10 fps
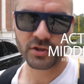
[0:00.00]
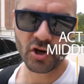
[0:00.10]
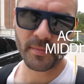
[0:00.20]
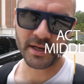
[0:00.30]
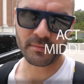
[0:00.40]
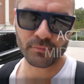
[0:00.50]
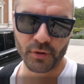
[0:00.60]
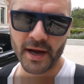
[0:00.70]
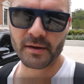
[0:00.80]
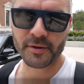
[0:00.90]
Jeremy didn't
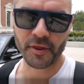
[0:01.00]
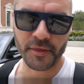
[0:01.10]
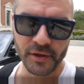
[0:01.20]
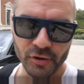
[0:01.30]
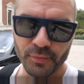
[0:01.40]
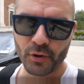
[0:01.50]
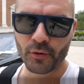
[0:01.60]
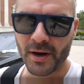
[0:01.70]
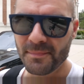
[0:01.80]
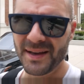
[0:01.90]
brag about the theater
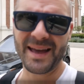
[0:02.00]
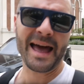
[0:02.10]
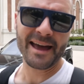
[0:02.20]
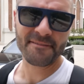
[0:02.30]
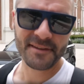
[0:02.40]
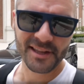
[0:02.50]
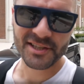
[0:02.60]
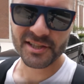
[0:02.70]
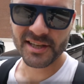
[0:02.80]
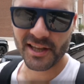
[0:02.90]
program, but I feel I
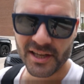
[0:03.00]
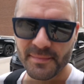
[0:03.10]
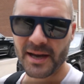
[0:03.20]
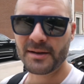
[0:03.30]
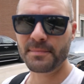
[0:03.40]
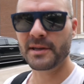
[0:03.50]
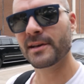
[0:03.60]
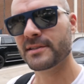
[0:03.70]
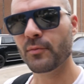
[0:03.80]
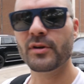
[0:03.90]
should tell you about it
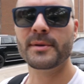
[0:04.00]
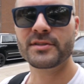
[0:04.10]
because in one of my